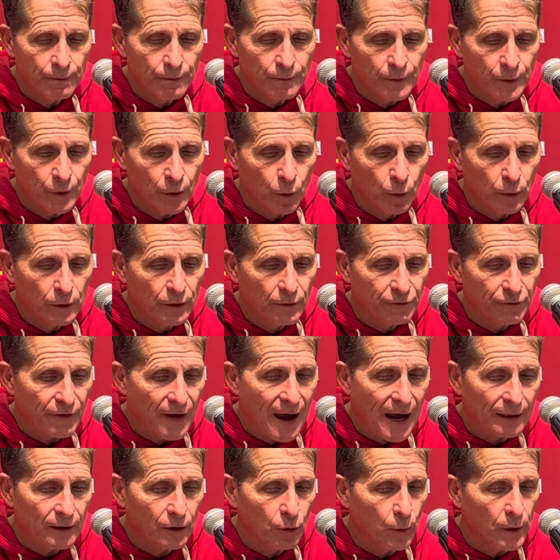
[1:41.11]
You know, with the
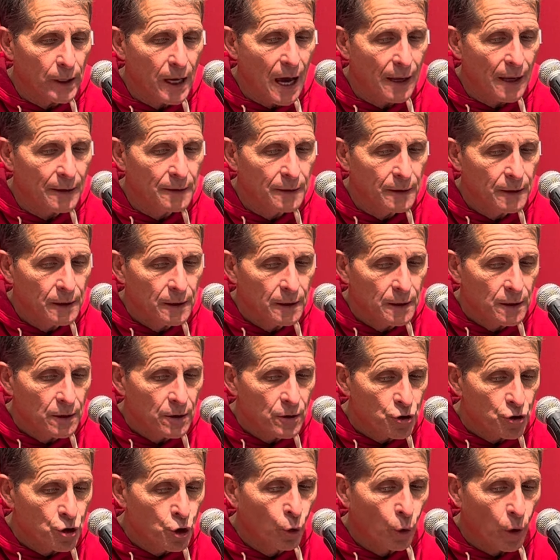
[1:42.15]
fact that we had
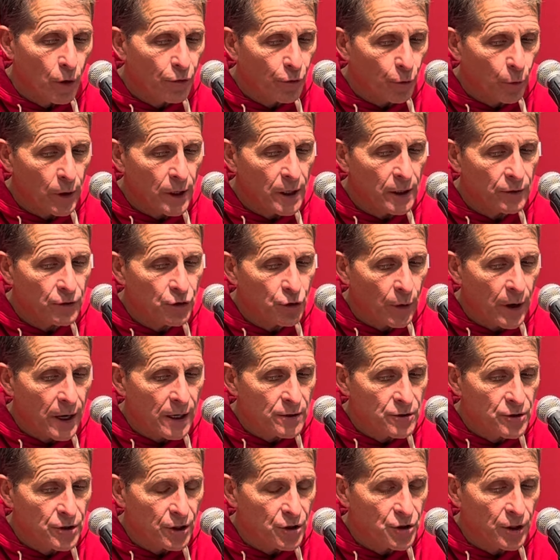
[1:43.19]
2 or 3 in
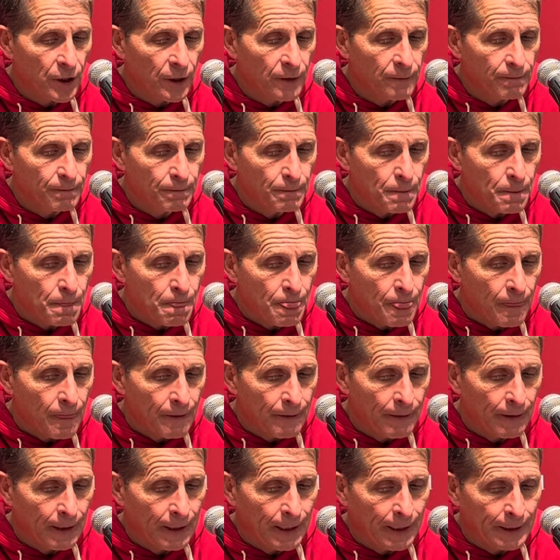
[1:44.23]
transition,
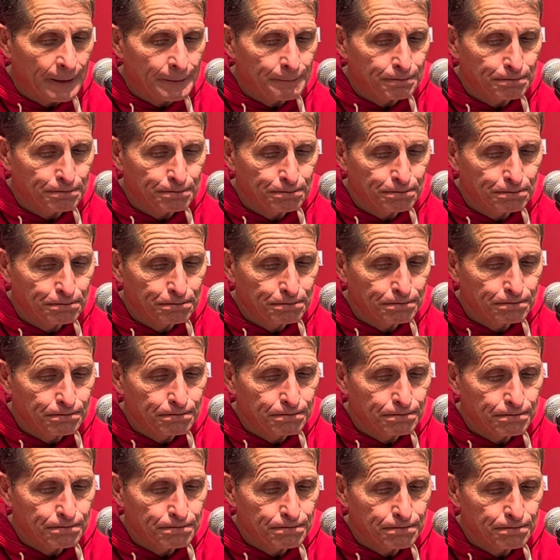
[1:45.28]

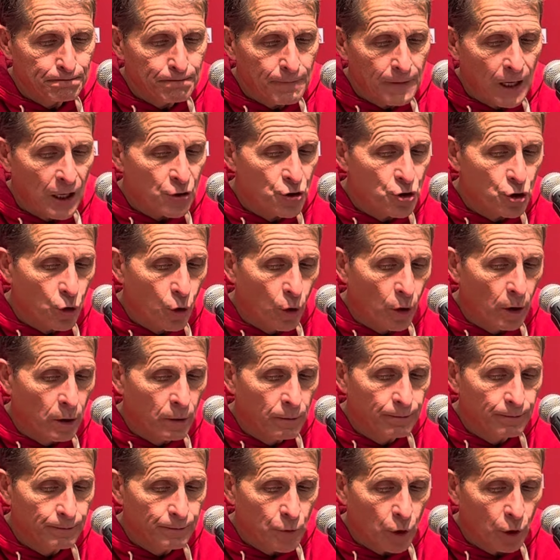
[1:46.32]
and
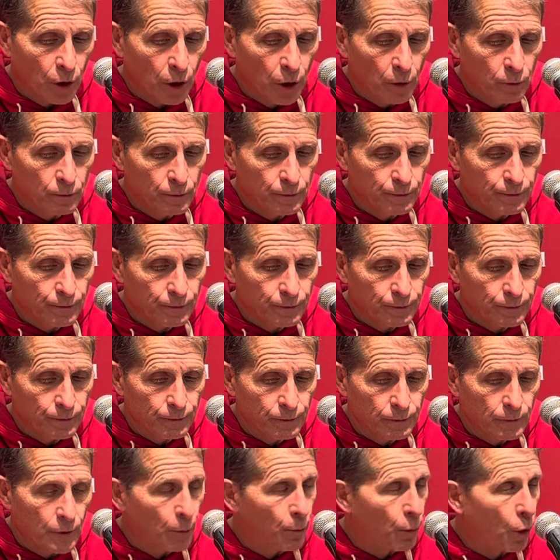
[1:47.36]
scoring, you know,
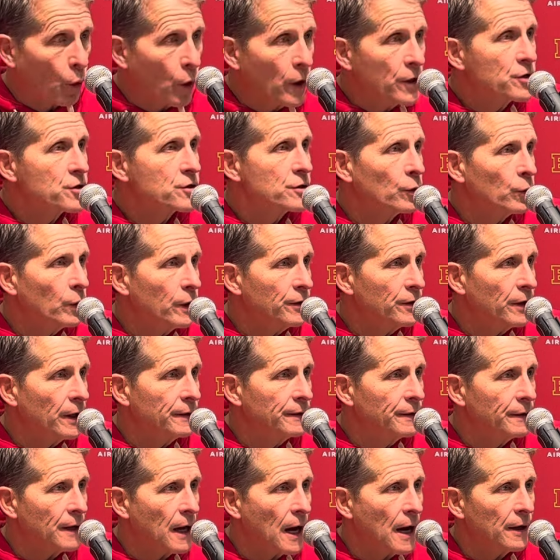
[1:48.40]
the points that we did
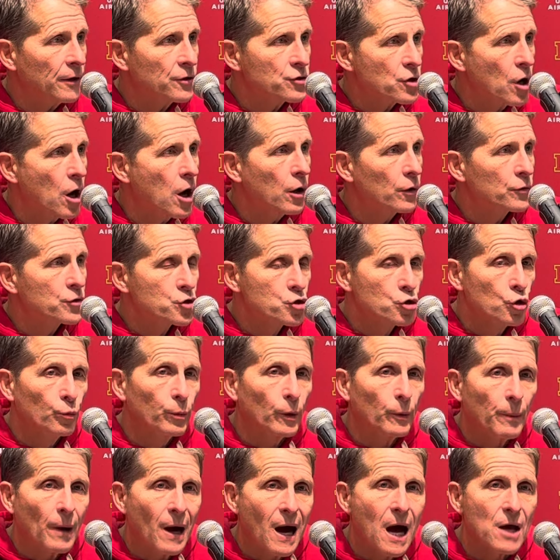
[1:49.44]
tonight is all
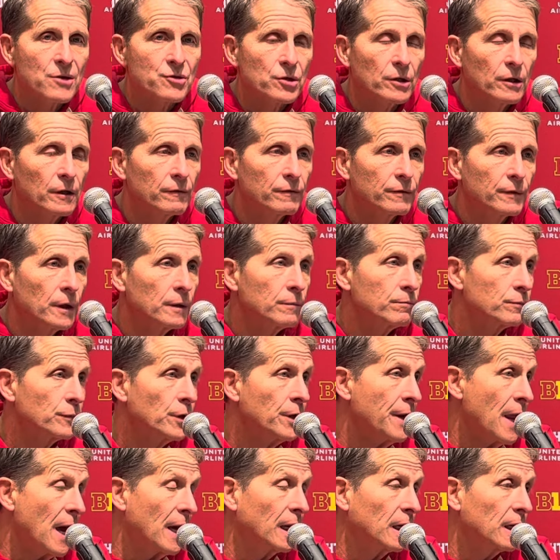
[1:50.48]
super positive. The
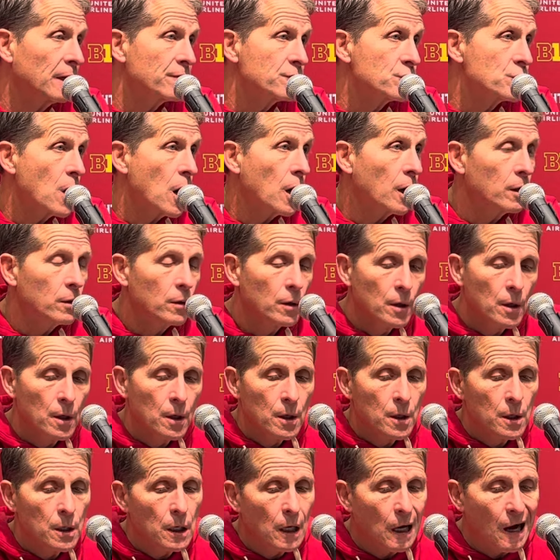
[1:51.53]
negatives are
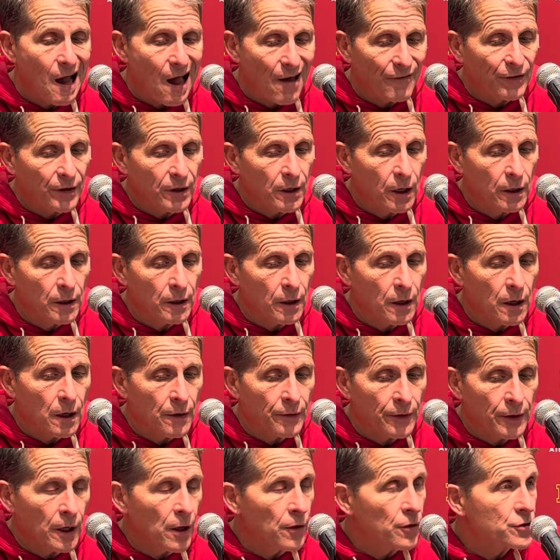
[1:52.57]
on
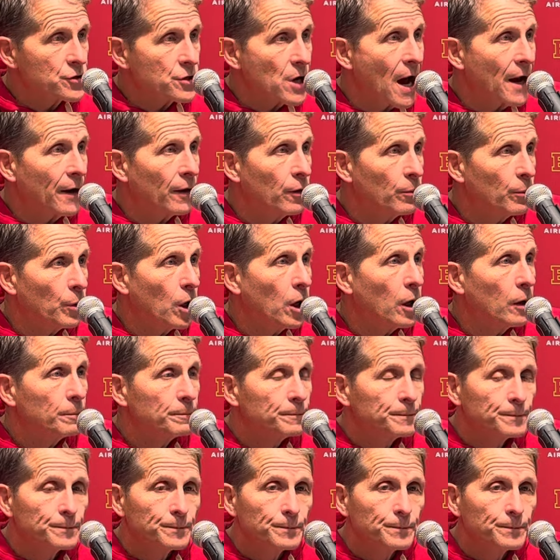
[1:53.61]
the other side of the ball.